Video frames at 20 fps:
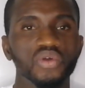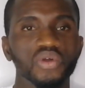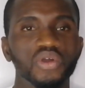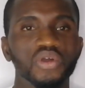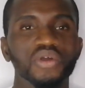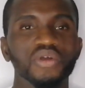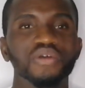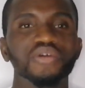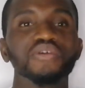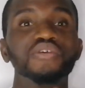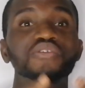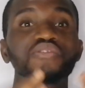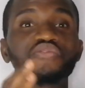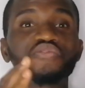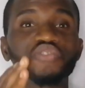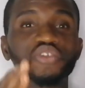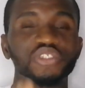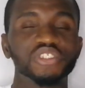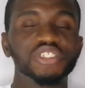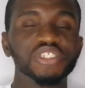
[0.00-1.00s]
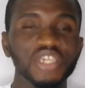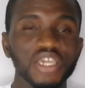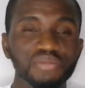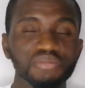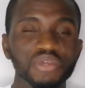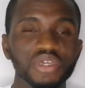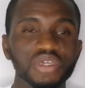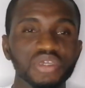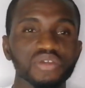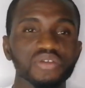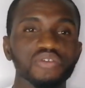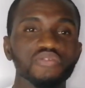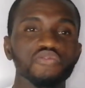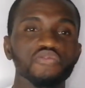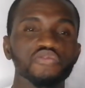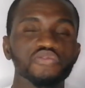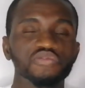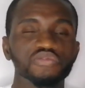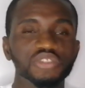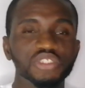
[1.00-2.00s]
for GMA
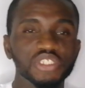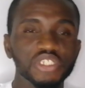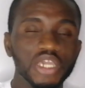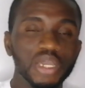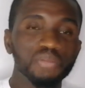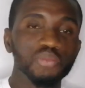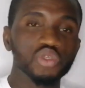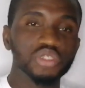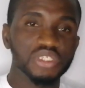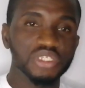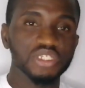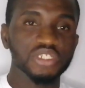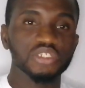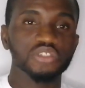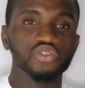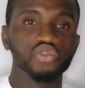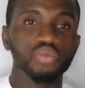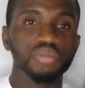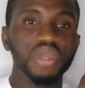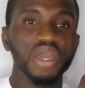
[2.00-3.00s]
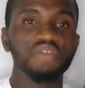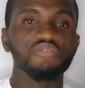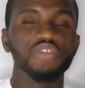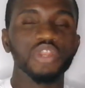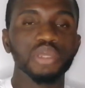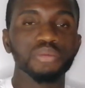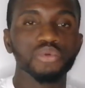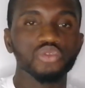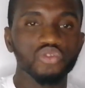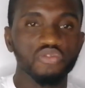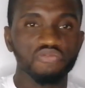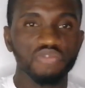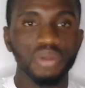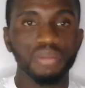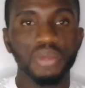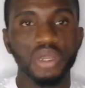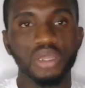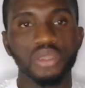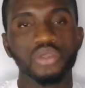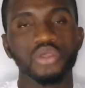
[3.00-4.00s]
GMO seed to be available to
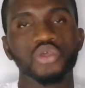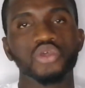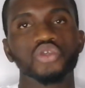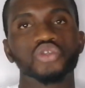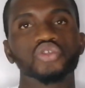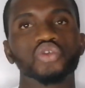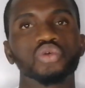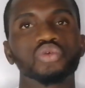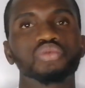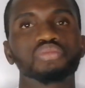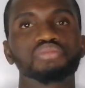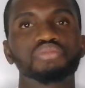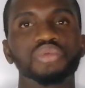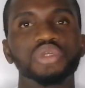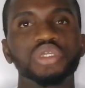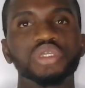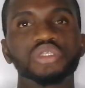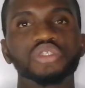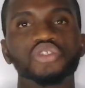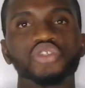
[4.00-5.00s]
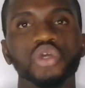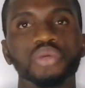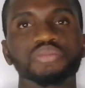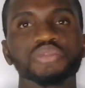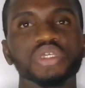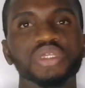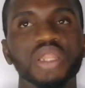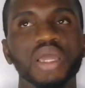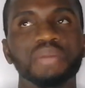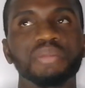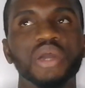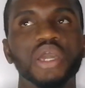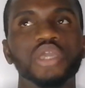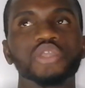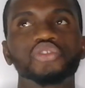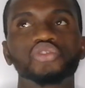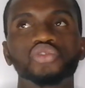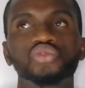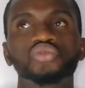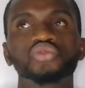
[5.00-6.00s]
farmer. So in something like by
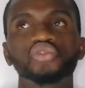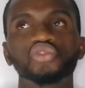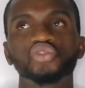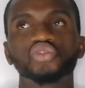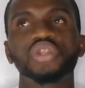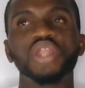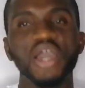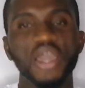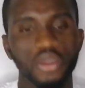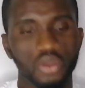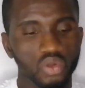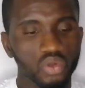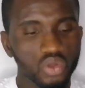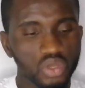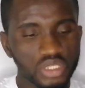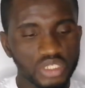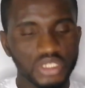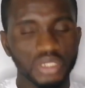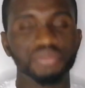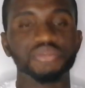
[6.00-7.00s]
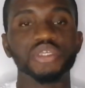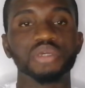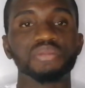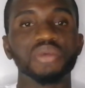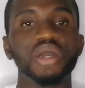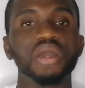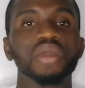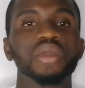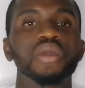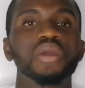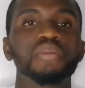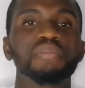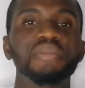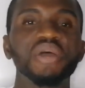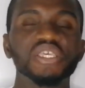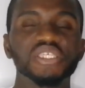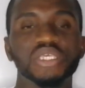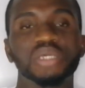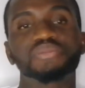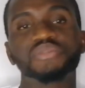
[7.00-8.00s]
June, July, August, September. By
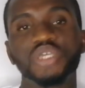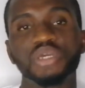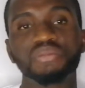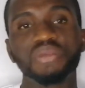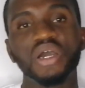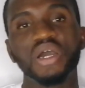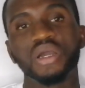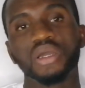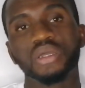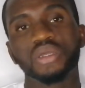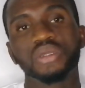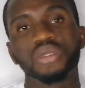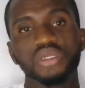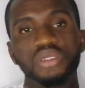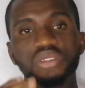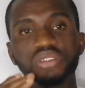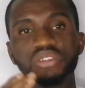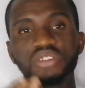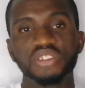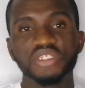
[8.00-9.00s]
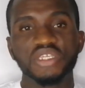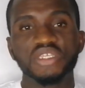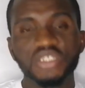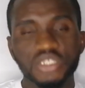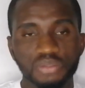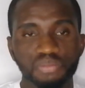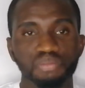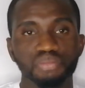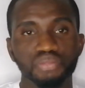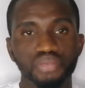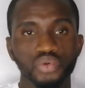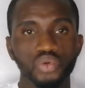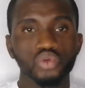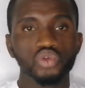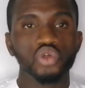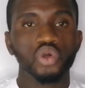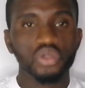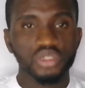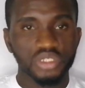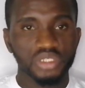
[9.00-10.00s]
September, this
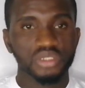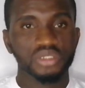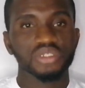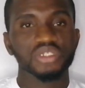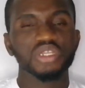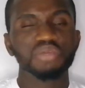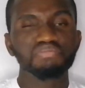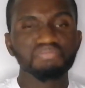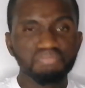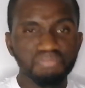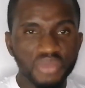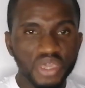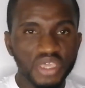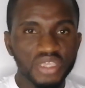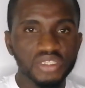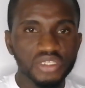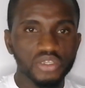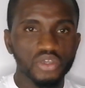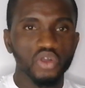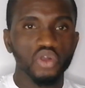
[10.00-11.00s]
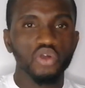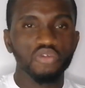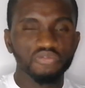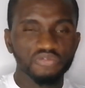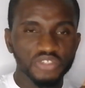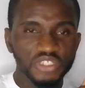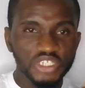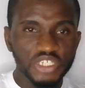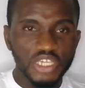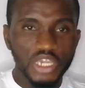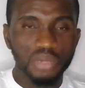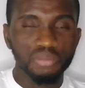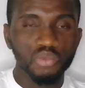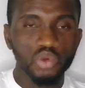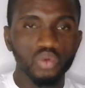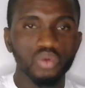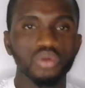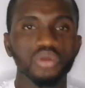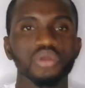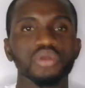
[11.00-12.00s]
product, the maize of GMO,